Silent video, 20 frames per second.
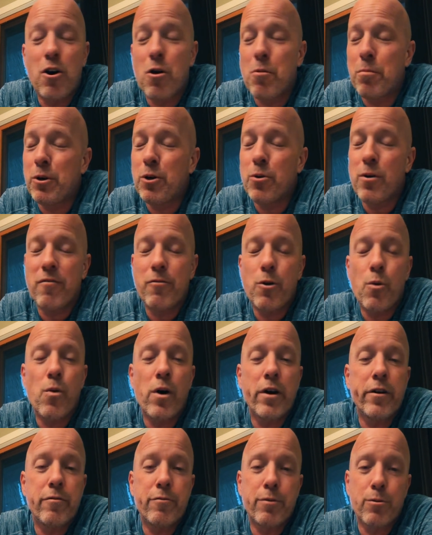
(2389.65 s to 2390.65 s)
And I hope you
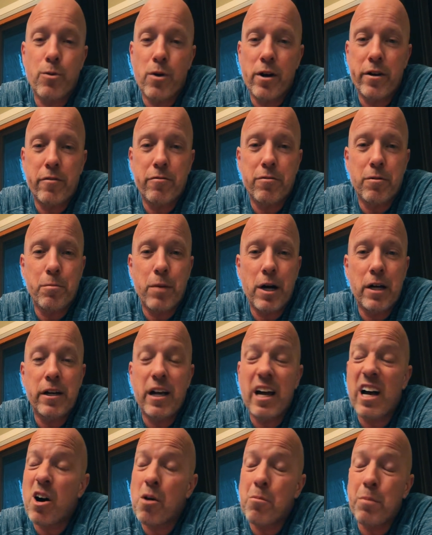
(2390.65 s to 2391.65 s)
have a wonderful, wonderful
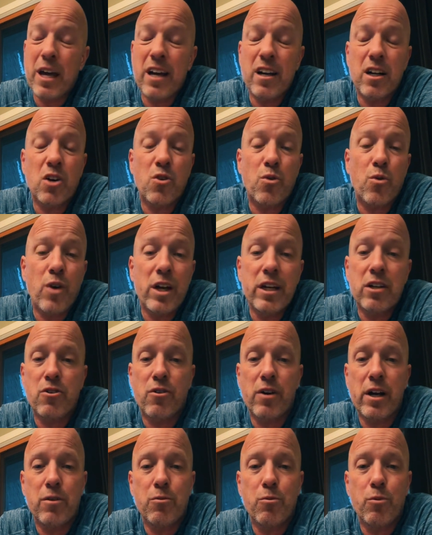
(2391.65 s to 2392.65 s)
Monday. I hope you had a
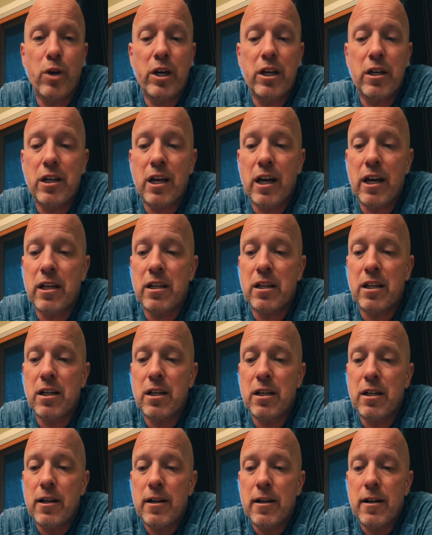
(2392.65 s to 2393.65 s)
great, great
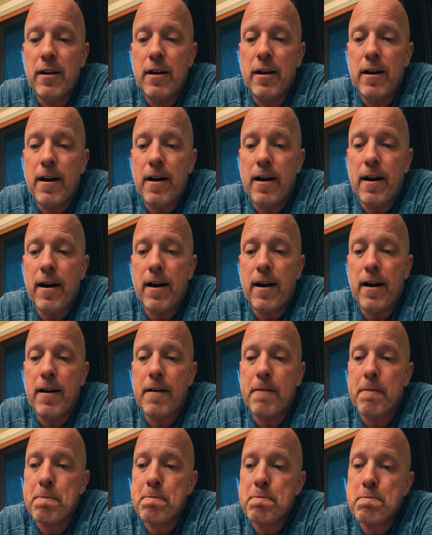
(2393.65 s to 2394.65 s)
weekend.
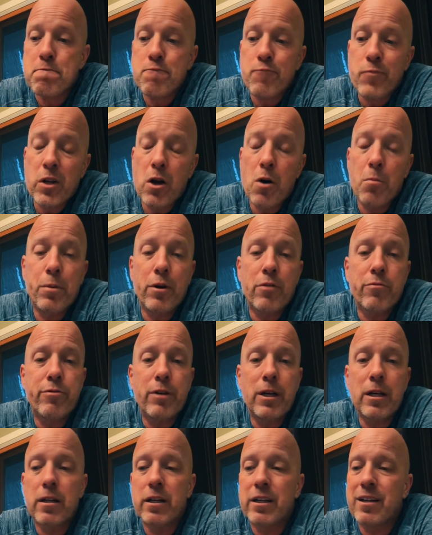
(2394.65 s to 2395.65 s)
Uh,
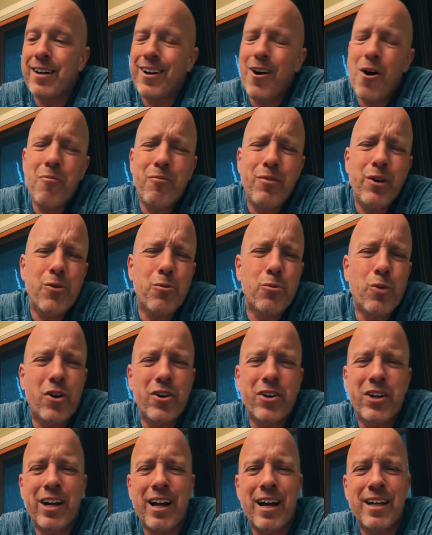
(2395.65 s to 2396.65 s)
hope you're feeling good. Hope
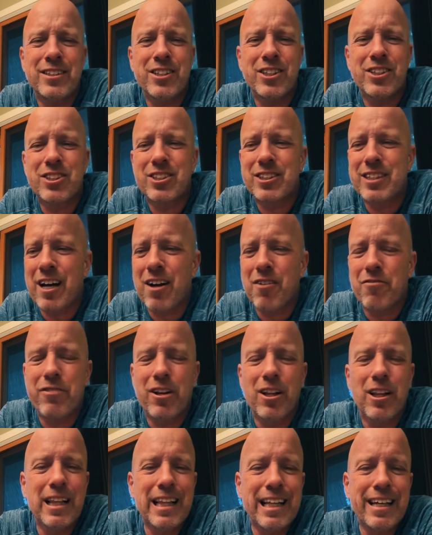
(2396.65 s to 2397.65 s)
you're working on
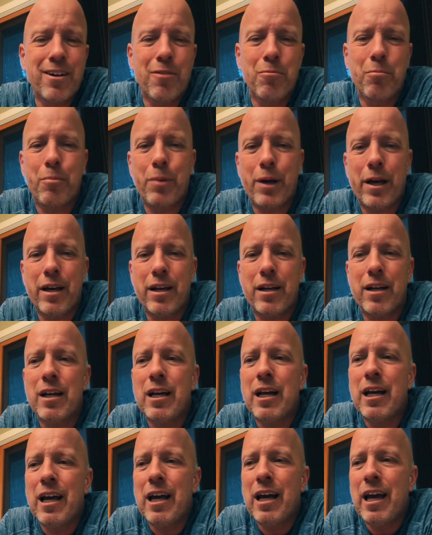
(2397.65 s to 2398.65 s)
yourself a little
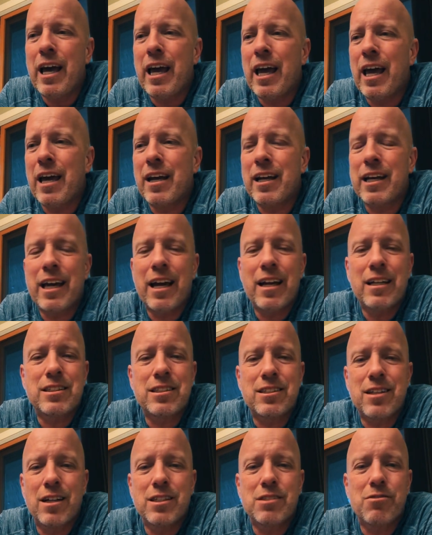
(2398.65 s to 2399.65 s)
bit. And
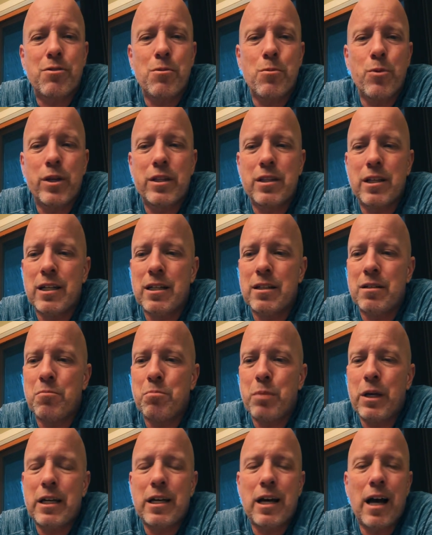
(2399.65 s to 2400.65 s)
again, it starts from
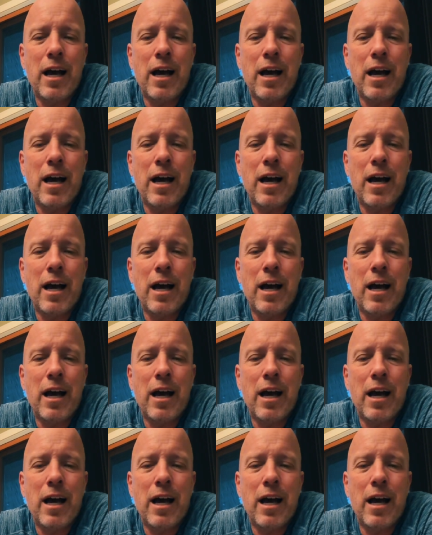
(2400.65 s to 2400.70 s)
within.